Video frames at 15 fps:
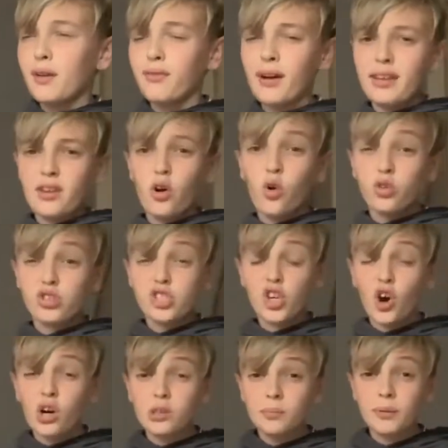van der Hoorn's
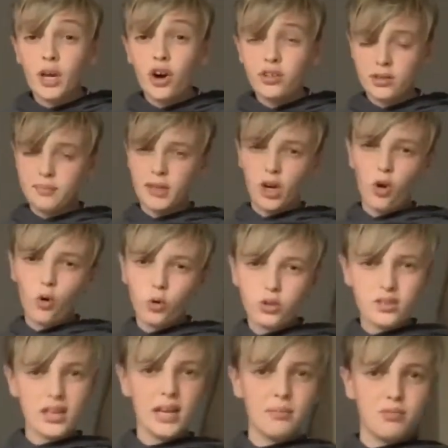got to be on him at all
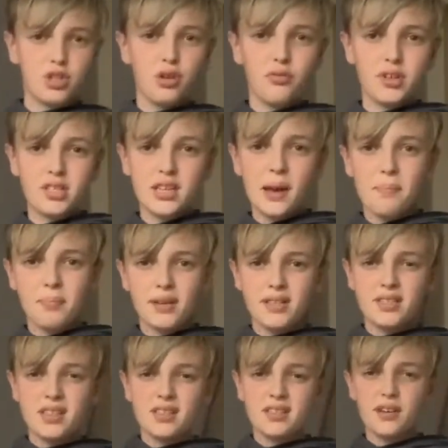times during set
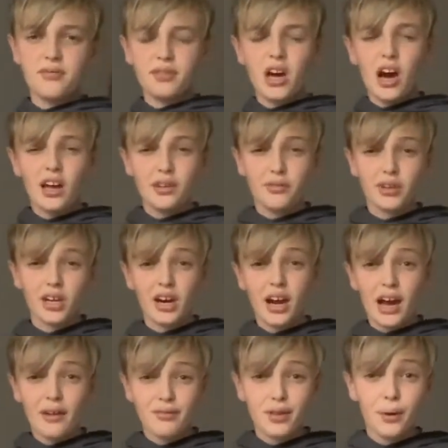pieces if Cardiff are going to
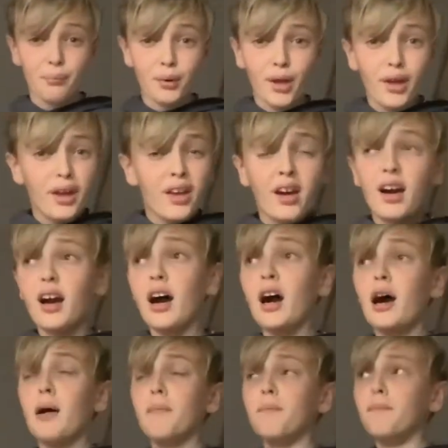have them.
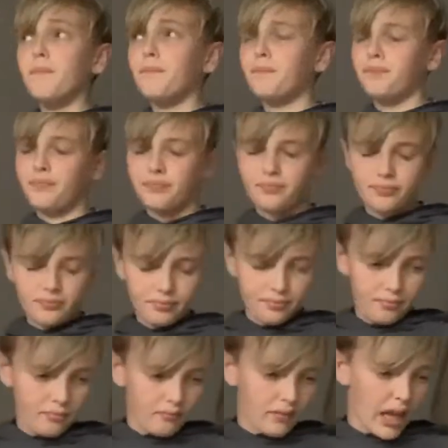Um,
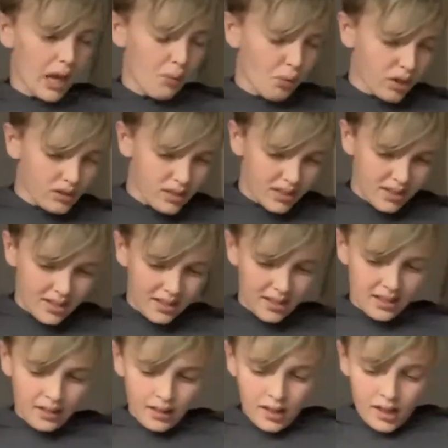I want to
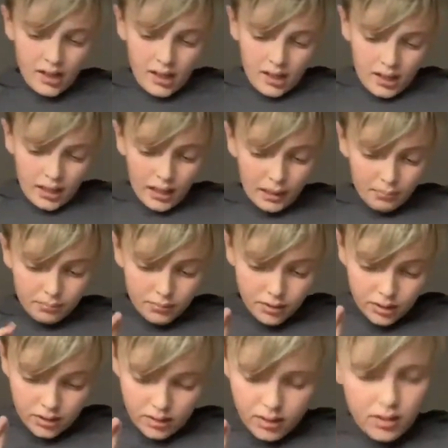see, um,
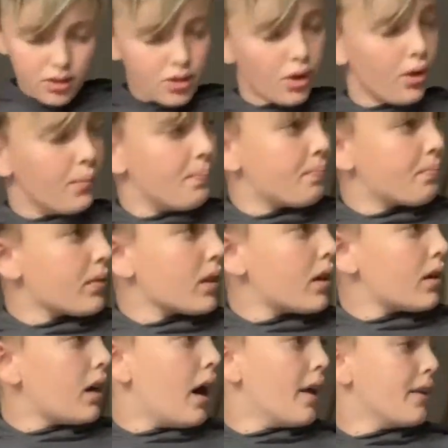so
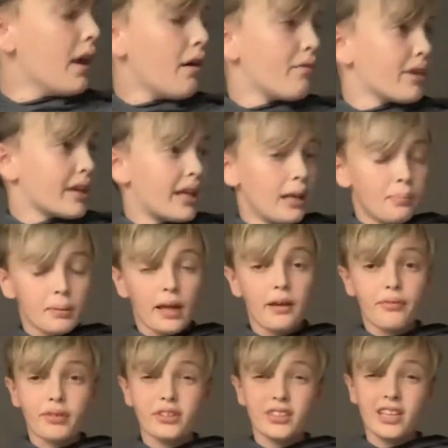another key player
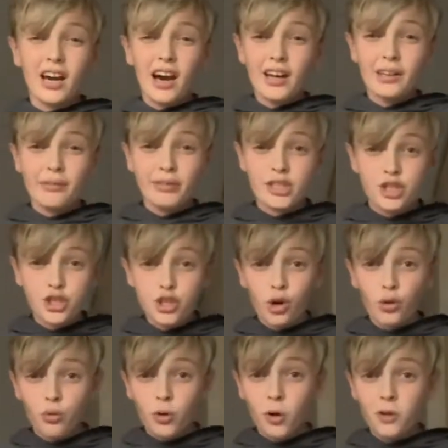for Cardiff is Joe
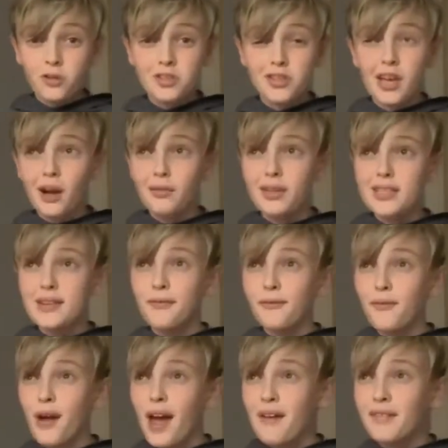Ralls. Now he's a
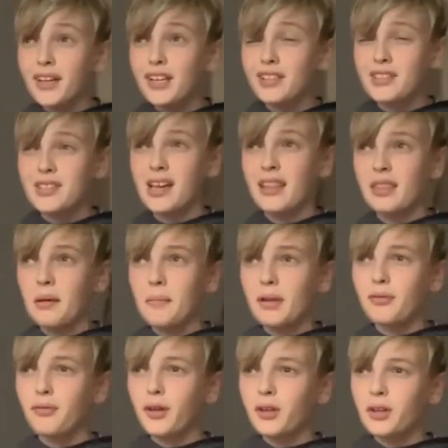very good centre
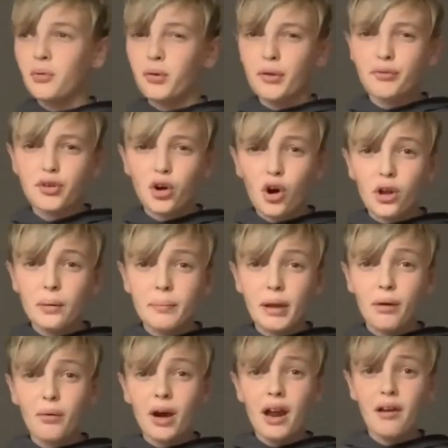midfielder. We've got to be
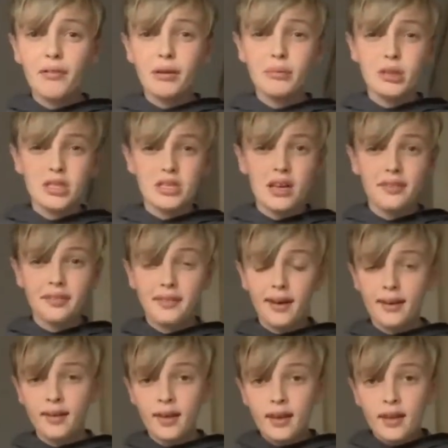aware of him on
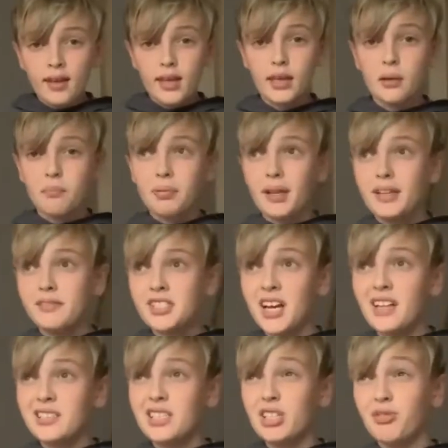Sunday. He can play
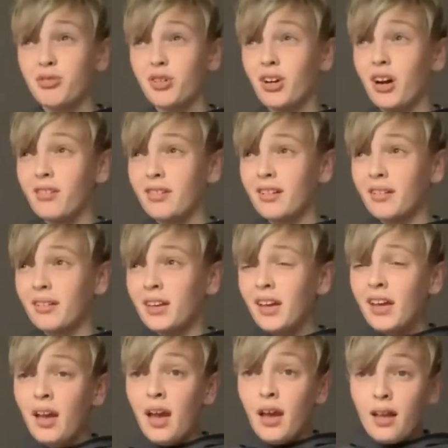chances throughout and
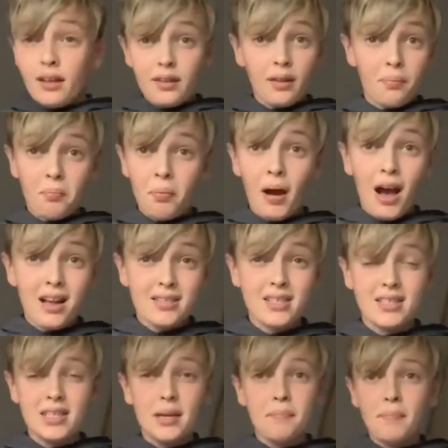the
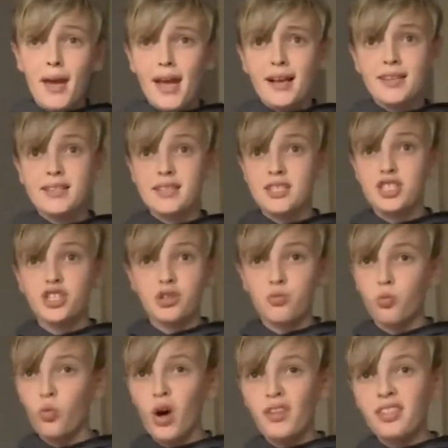passes he makes is just
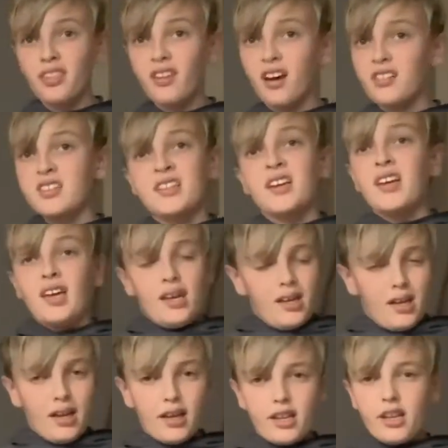wonders.
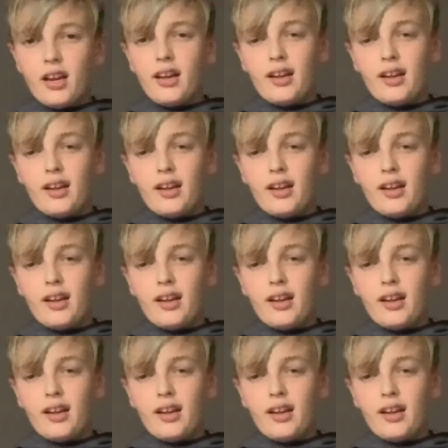Like